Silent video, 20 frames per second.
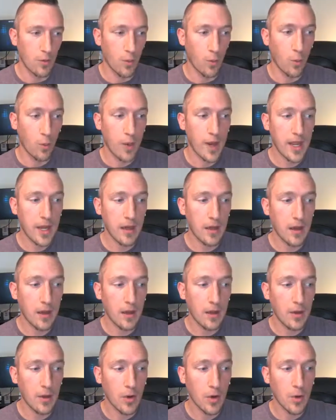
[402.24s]
when
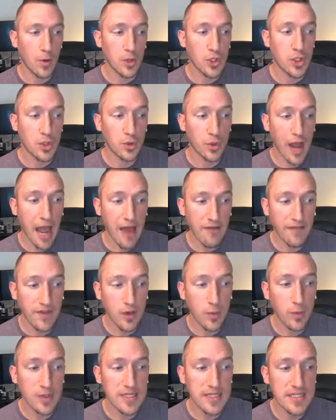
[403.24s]

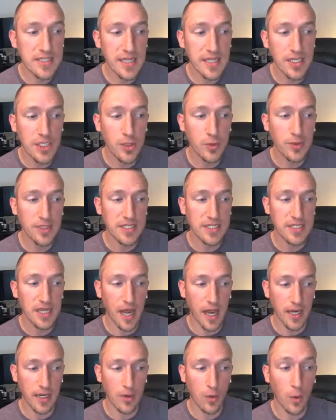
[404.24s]
traffic was sent to a
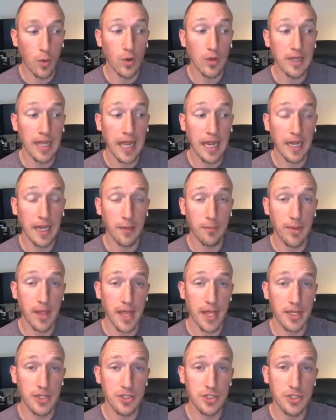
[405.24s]
site or landing
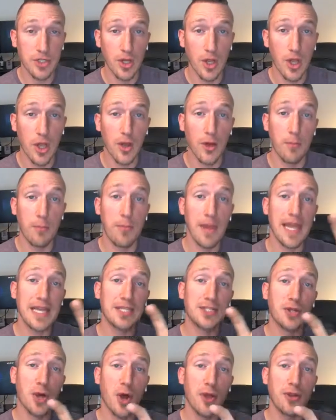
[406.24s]
page
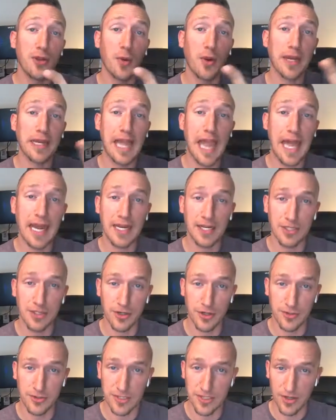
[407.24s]
based on the organic
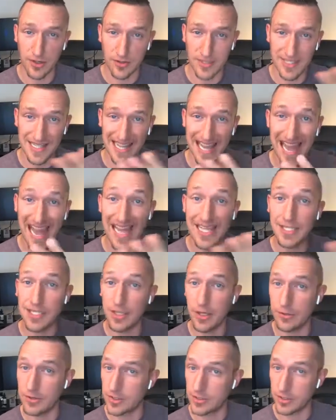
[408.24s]
search results, the
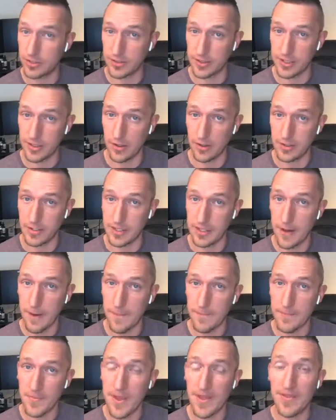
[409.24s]
SEO search results,
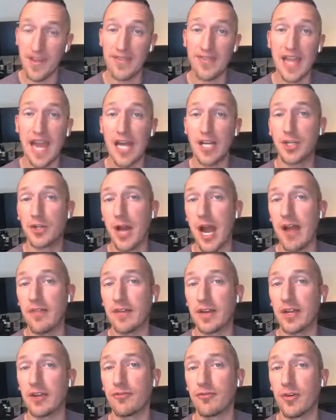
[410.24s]
that
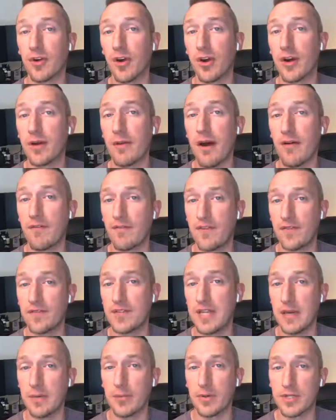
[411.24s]
traffic converted at about
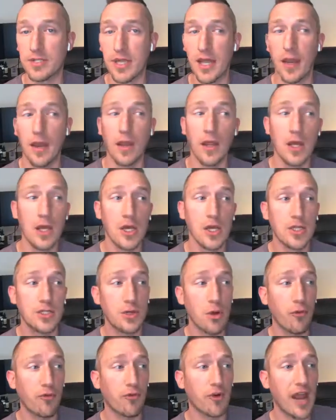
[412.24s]
15%.
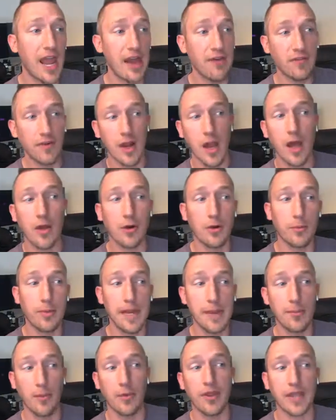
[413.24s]
So for every 100
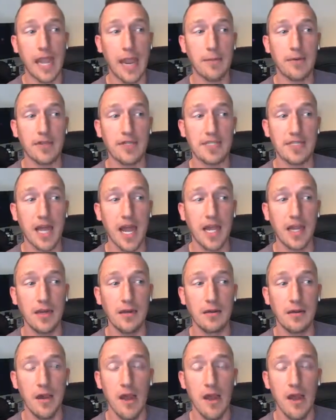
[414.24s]
people that came to the site,